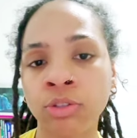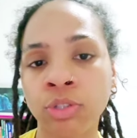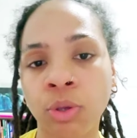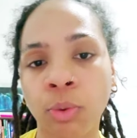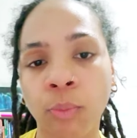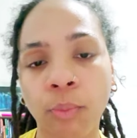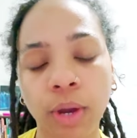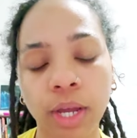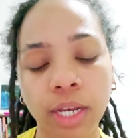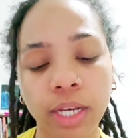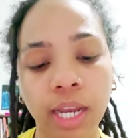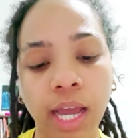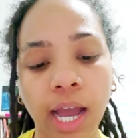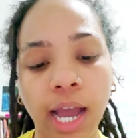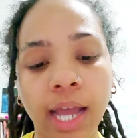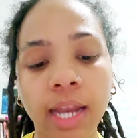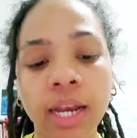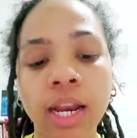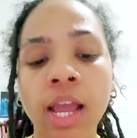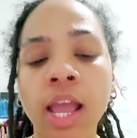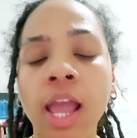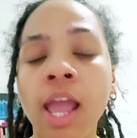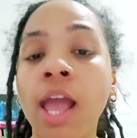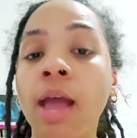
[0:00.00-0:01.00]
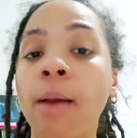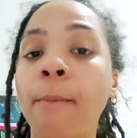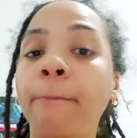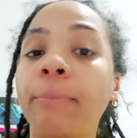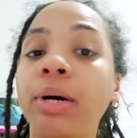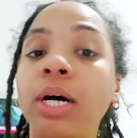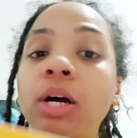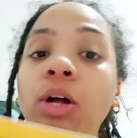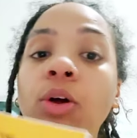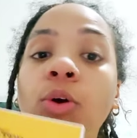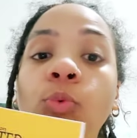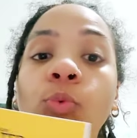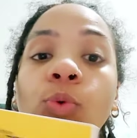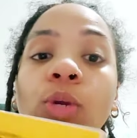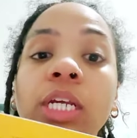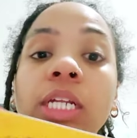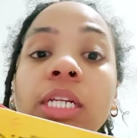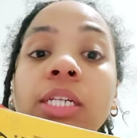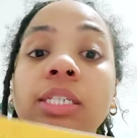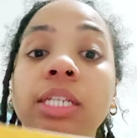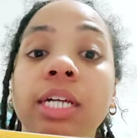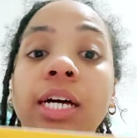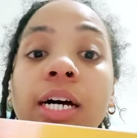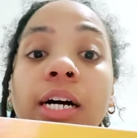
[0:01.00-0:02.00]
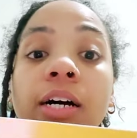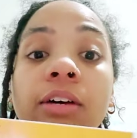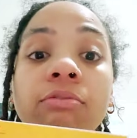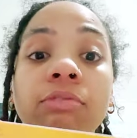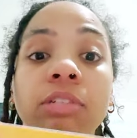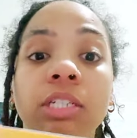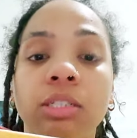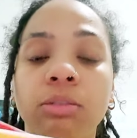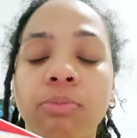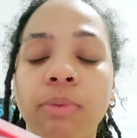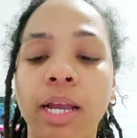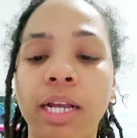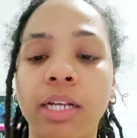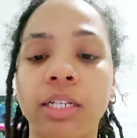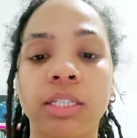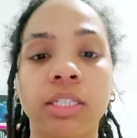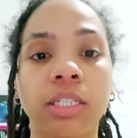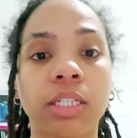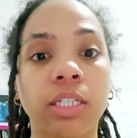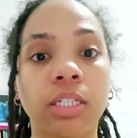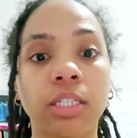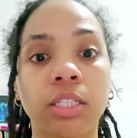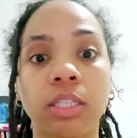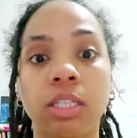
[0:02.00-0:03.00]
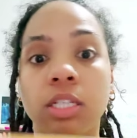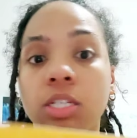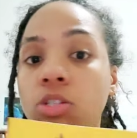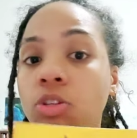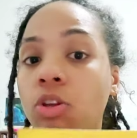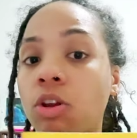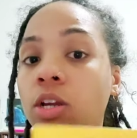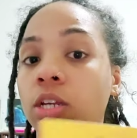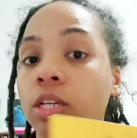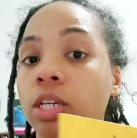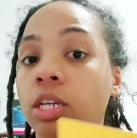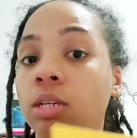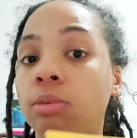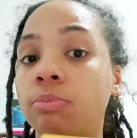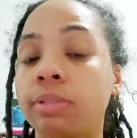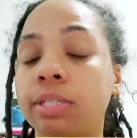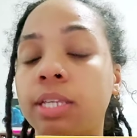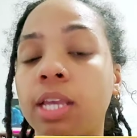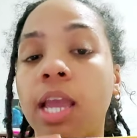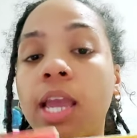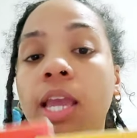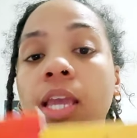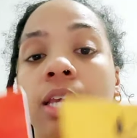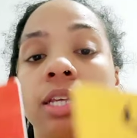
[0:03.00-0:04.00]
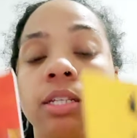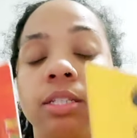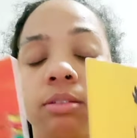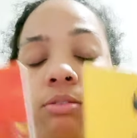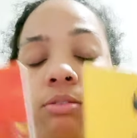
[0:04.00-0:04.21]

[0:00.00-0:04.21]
and whatnot but we love these magazines. These are keepsake, the